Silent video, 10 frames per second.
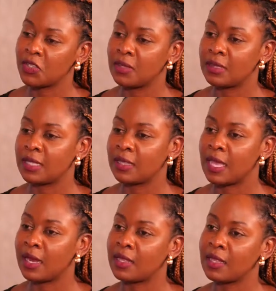see,
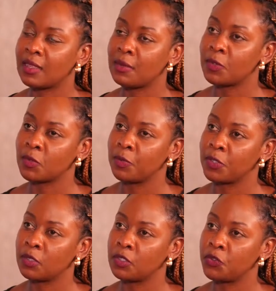another thing most
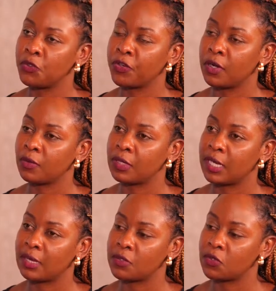people do wrong when it
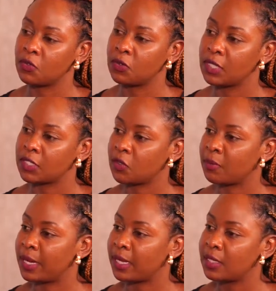comes to the stock
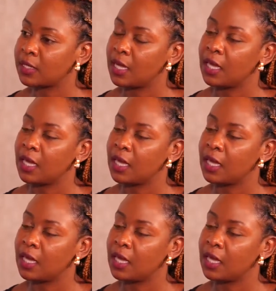market